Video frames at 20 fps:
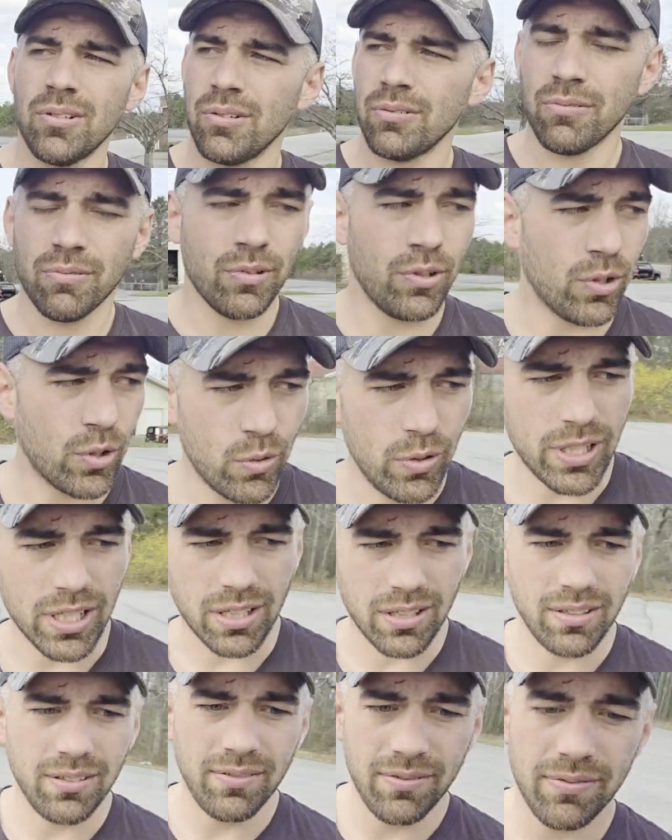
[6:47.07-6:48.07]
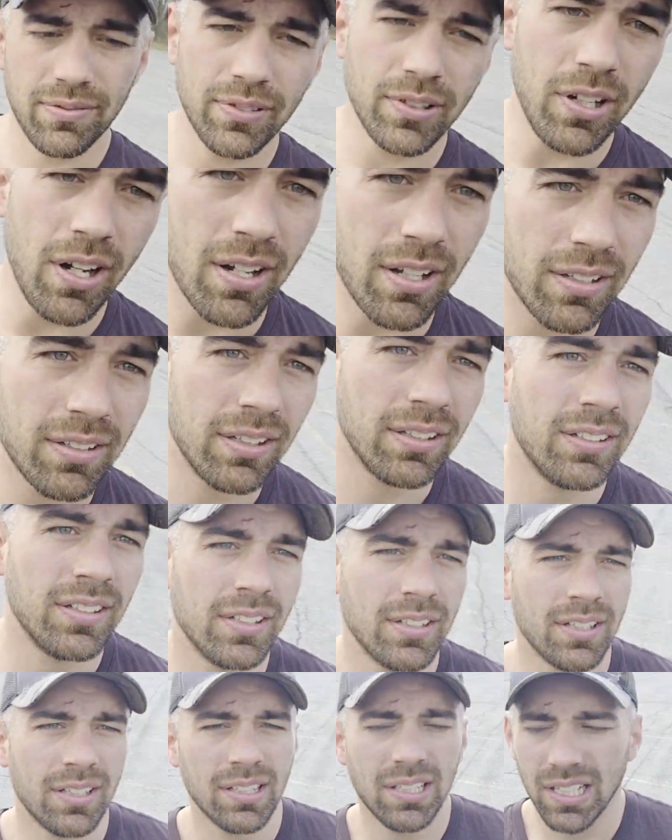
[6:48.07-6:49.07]
real quick, forgot.
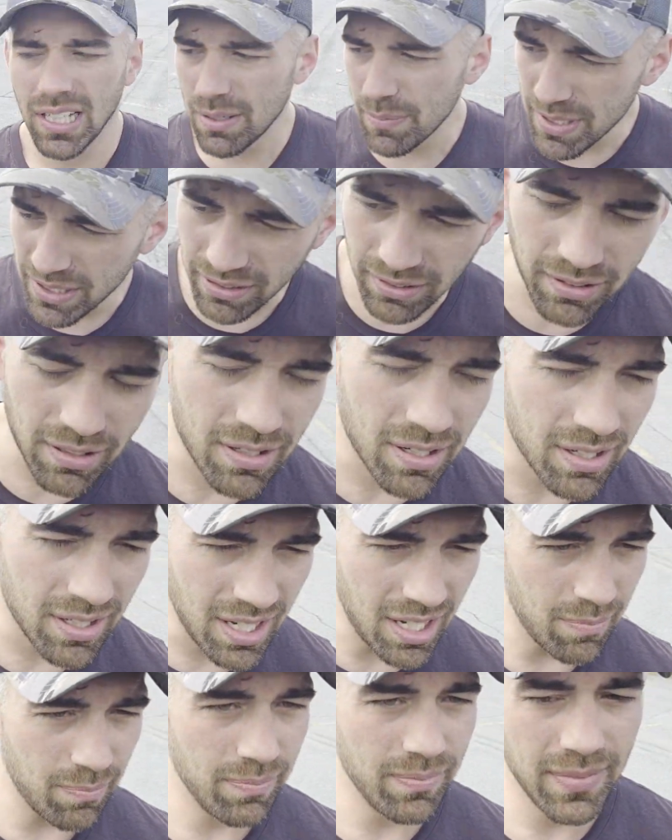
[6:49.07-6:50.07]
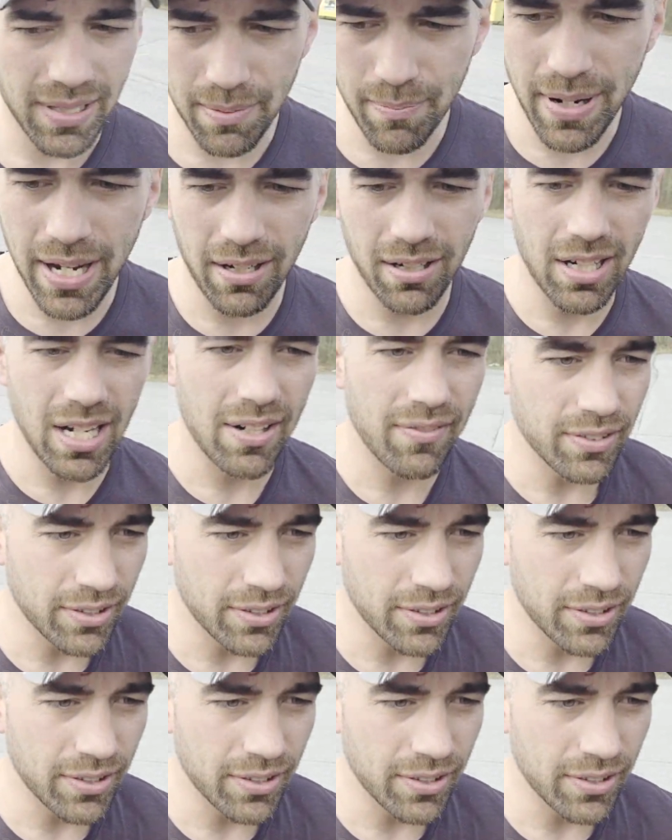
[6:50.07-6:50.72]
Let me start it up. It may not have a